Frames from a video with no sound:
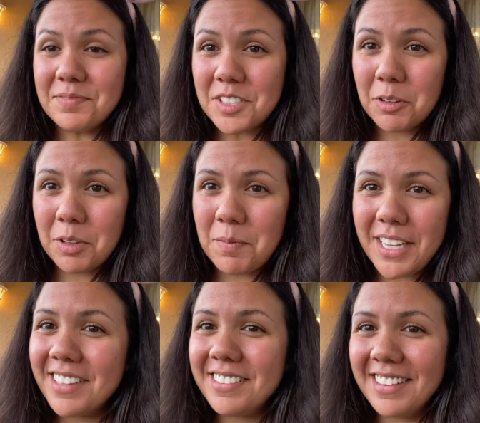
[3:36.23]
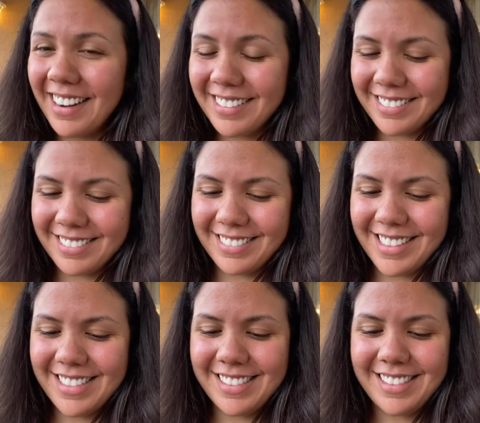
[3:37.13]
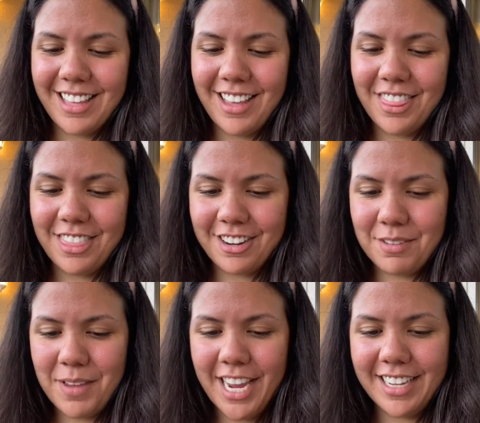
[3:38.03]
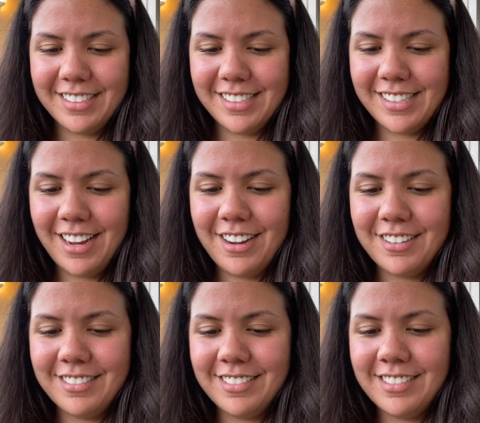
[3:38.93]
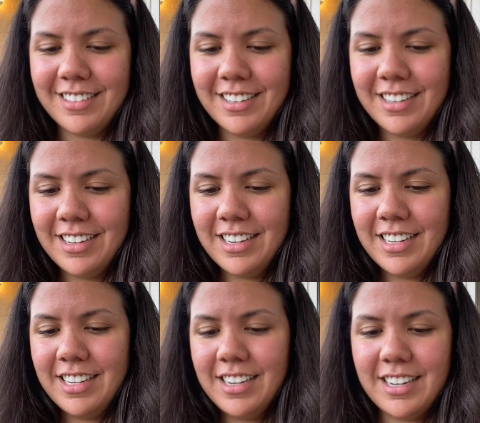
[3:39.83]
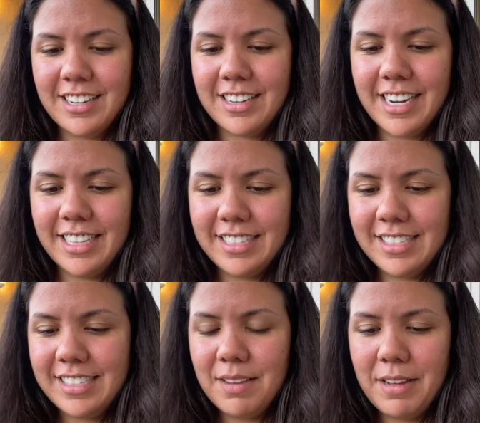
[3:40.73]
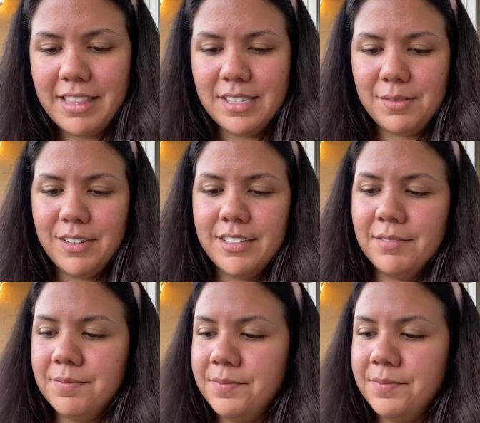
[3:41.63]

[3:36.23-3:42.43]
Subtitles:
it's only been the third pin, so. All right, let's see about this one.